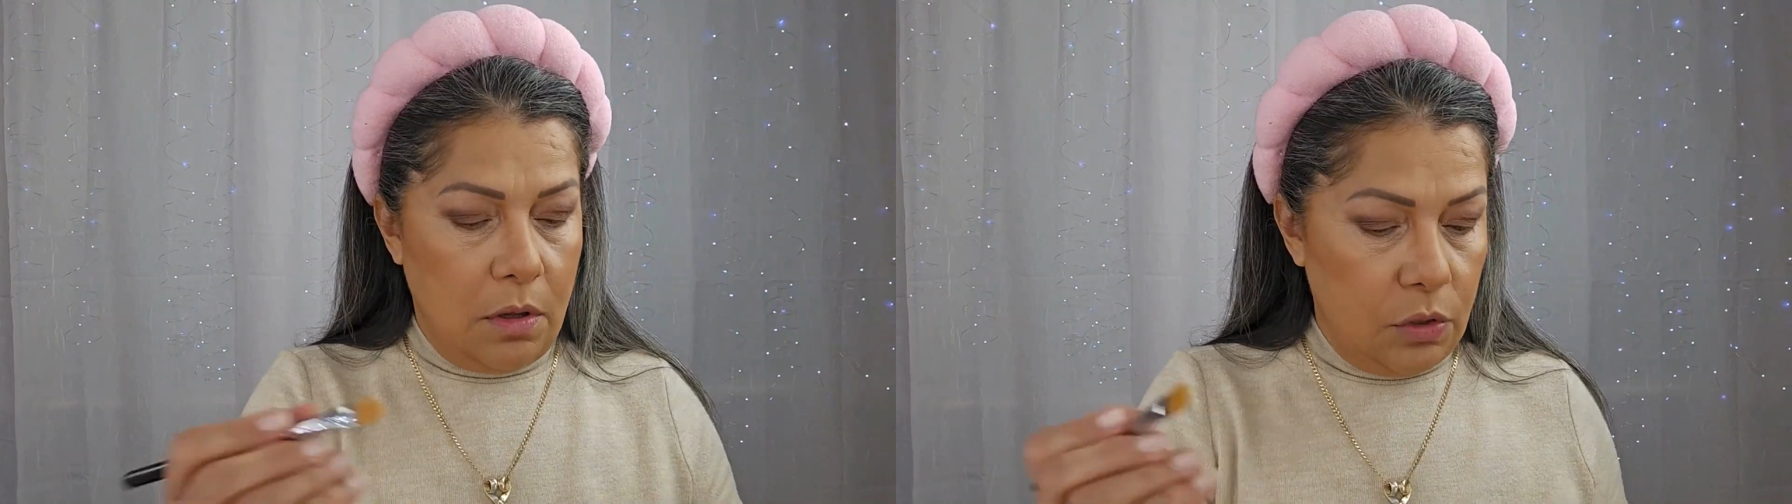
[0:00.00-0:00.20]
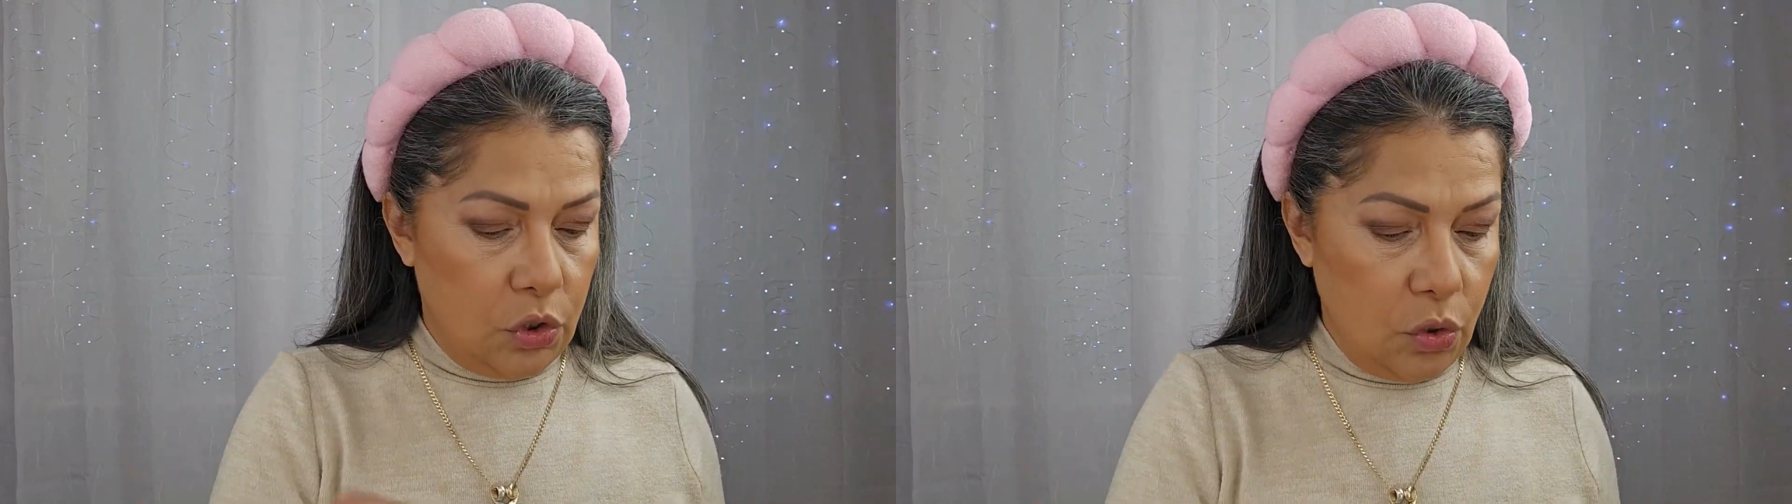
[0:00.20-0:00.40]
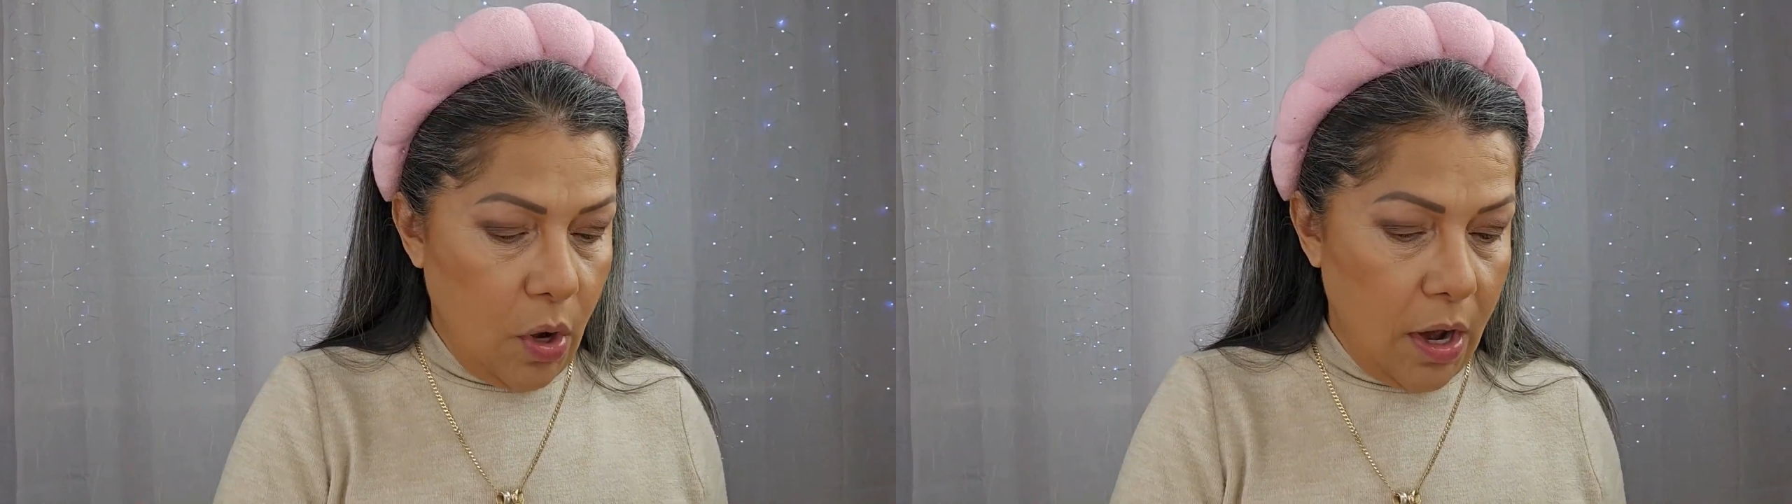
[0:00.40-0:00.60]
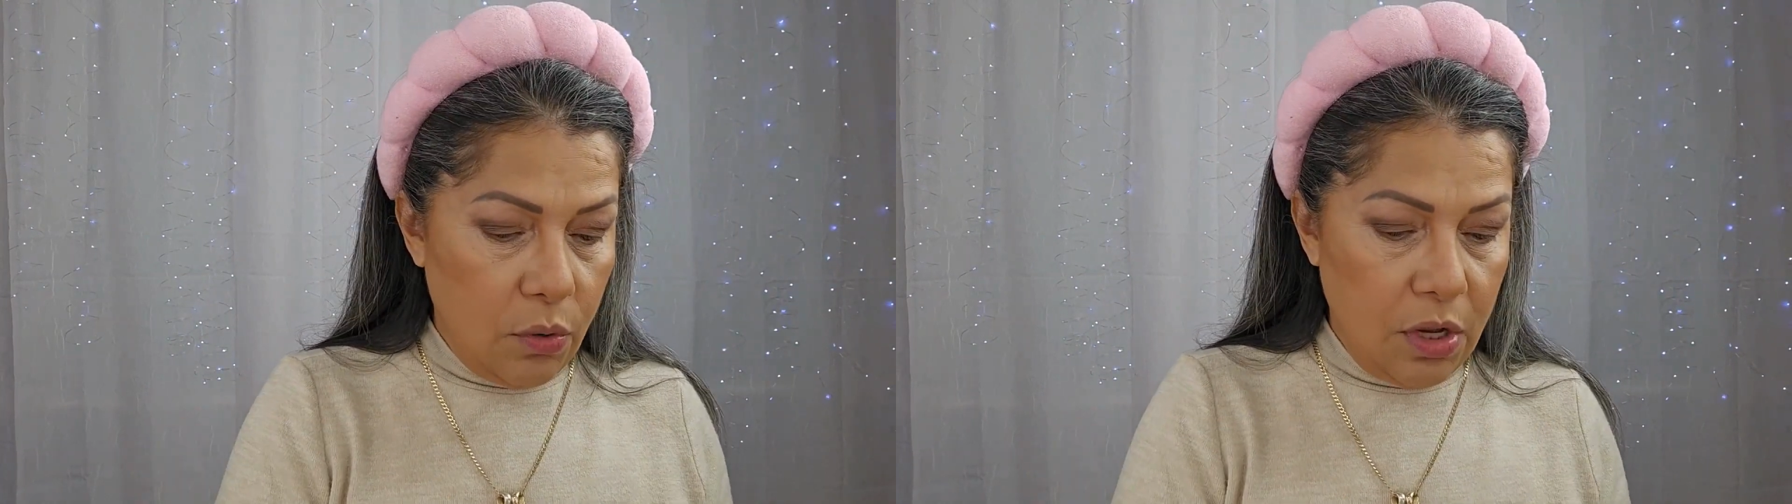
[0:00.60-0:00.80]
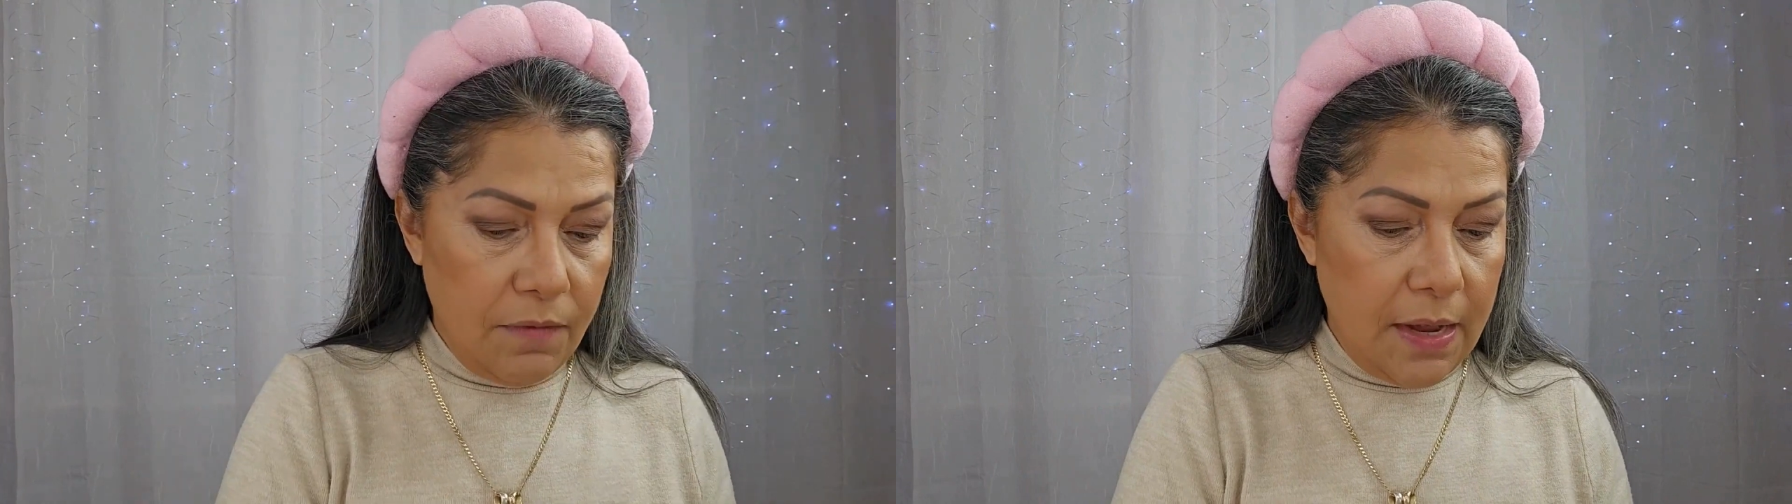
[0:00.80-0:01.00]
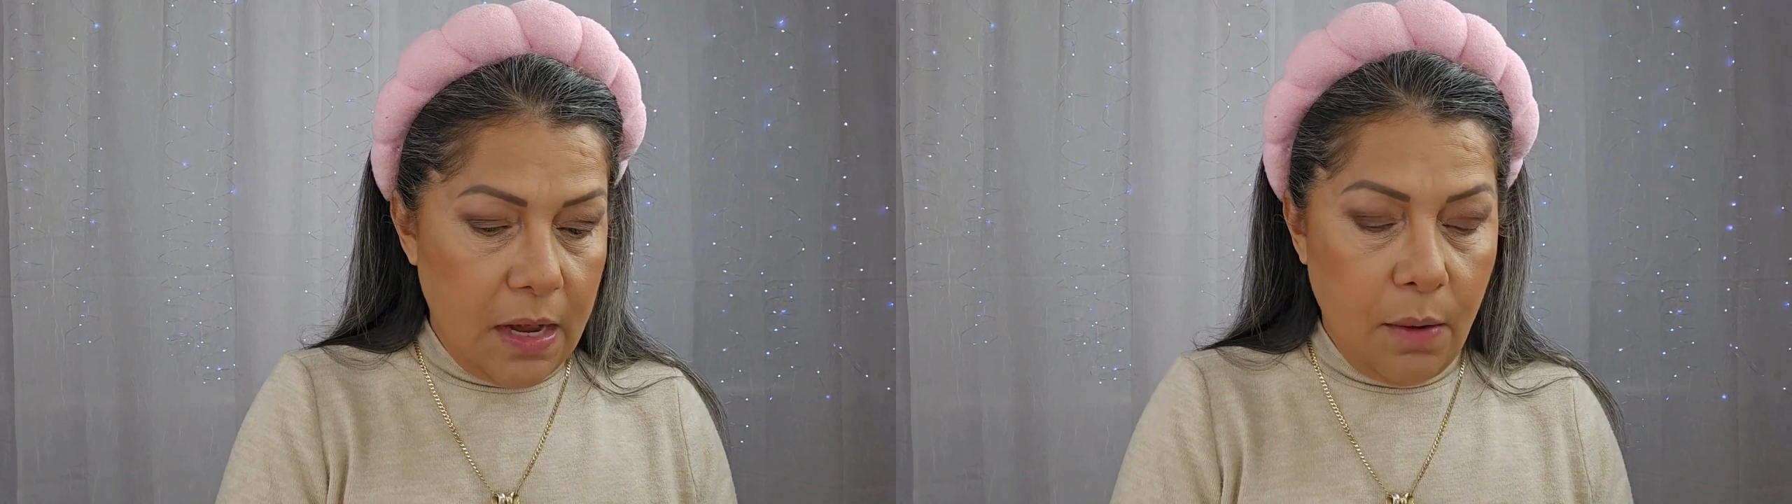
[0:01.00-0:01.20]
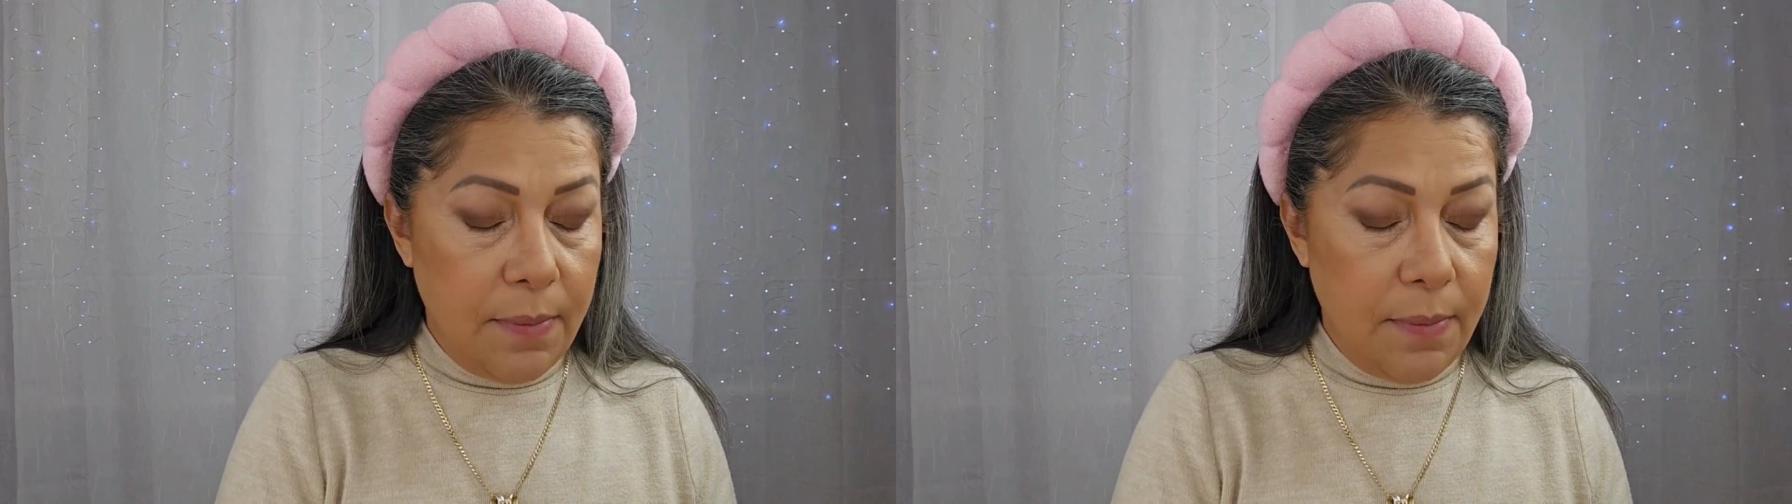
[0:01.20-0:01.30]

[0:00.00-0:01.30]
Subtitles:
So I don't even know,